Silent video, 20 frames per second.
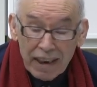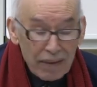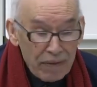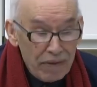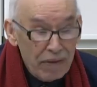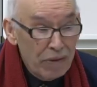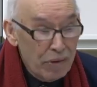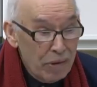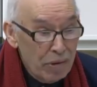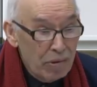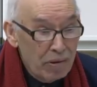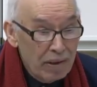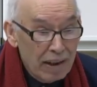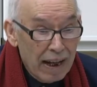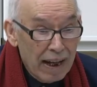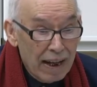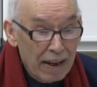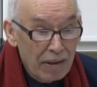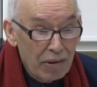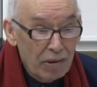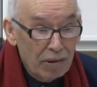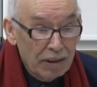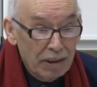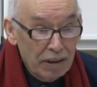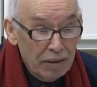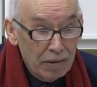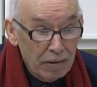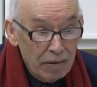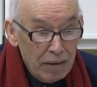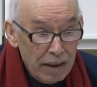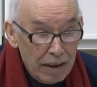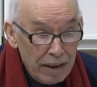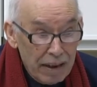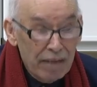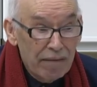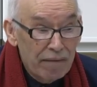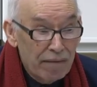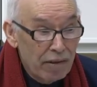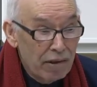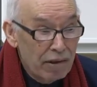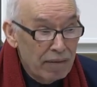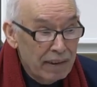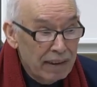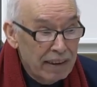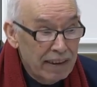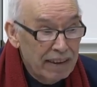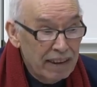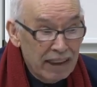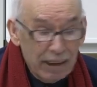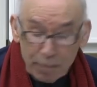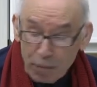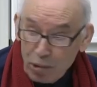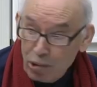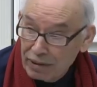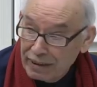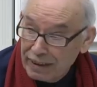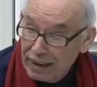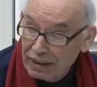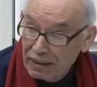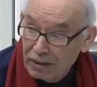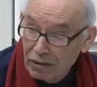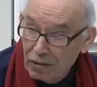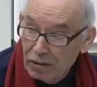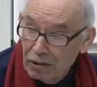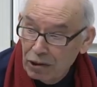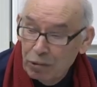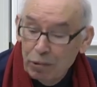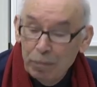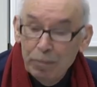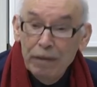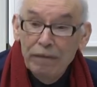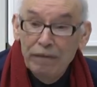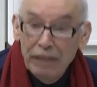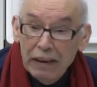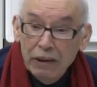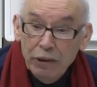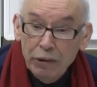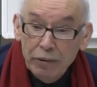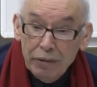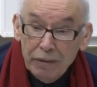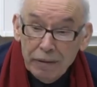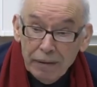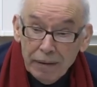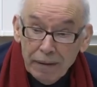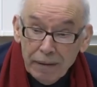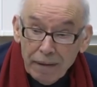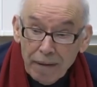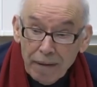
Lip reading: If the youth are not, you know, involved in this process, you know, it will be failure.